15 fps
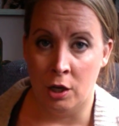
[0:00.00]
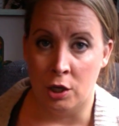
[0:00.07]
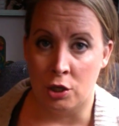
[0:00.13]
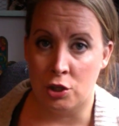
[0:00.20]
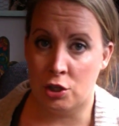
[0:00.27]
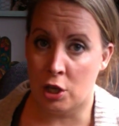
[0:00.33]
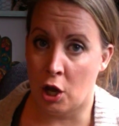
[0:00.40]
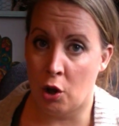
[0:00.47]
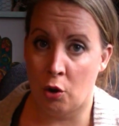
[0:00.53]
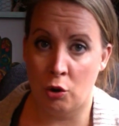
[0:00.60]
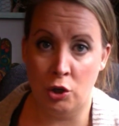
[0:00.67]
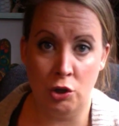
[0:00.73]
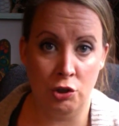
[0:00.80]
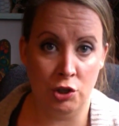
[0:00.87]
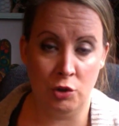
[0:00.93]
So
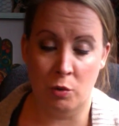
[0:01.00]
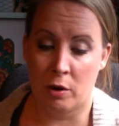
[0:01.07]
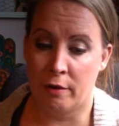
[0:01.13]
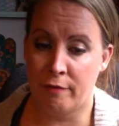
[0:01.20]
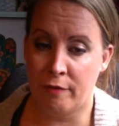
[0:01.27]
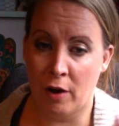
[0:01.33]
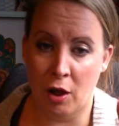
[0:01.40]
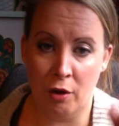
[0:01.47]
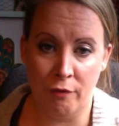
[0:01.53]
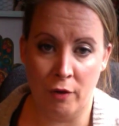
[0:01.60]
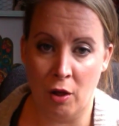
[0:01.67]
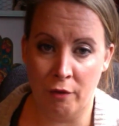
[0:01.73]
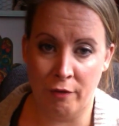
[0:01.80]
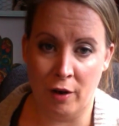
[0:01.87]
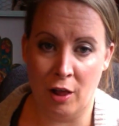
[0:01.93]
you just want to
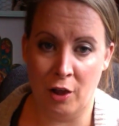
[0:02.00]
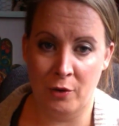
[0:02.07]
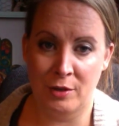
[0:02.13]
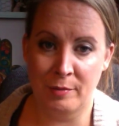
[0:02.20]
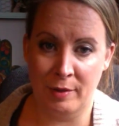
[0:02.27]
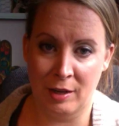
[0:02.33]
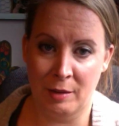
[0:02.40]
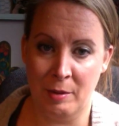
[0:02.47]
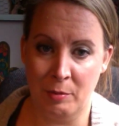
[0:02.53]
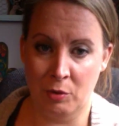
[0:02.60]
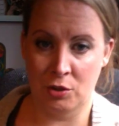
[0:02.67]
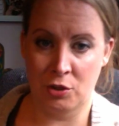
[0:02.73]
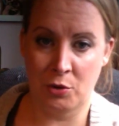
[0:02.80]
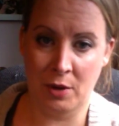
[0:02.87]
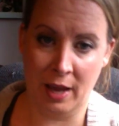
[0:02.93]
follow as many people
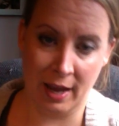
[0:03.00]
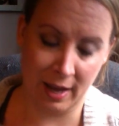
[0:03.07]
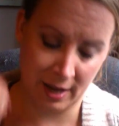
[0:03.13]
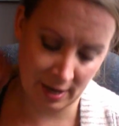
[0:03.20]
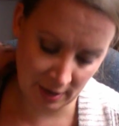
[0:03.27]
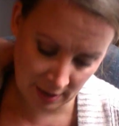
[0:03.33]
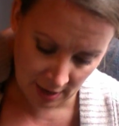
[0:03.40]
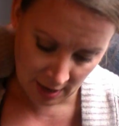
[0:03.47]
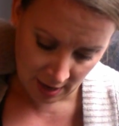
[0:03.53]
as you can.